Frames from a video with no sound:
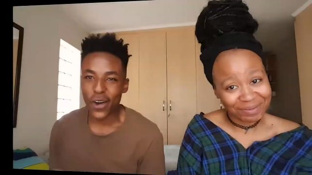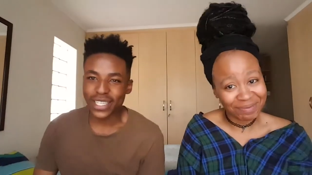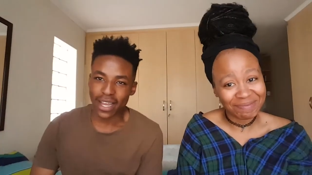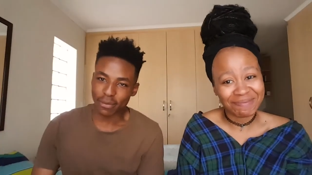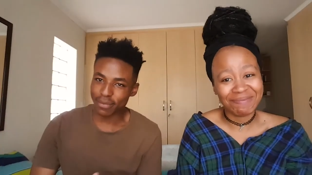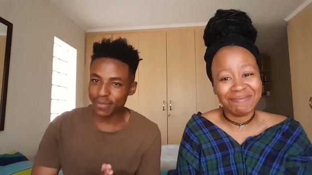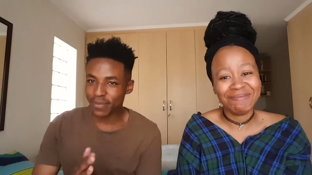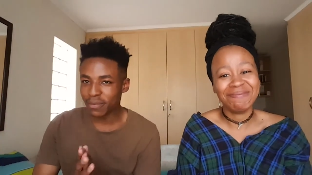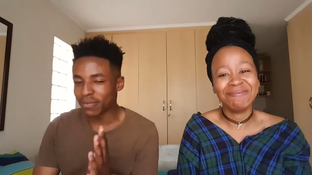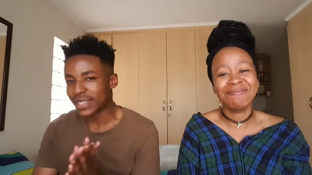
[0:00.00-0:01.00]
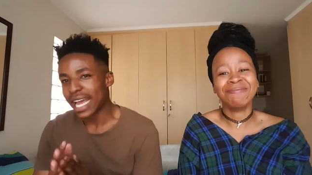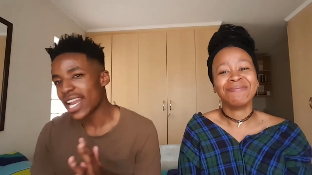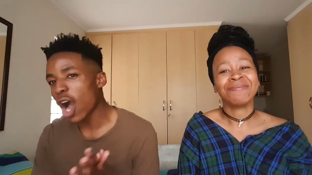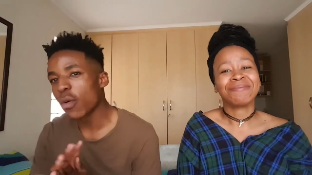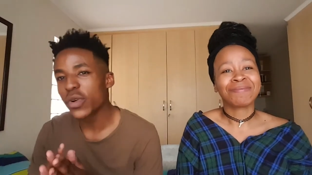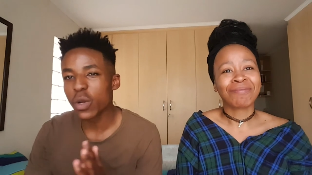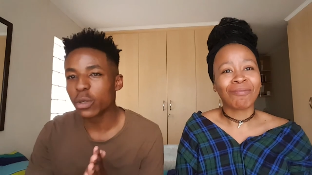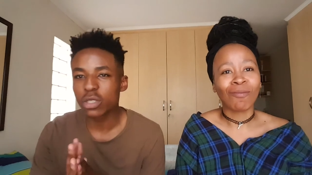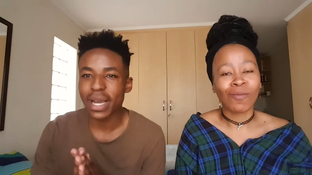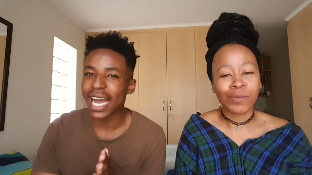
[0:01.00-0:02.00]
Speaker 1: Okay. Now my next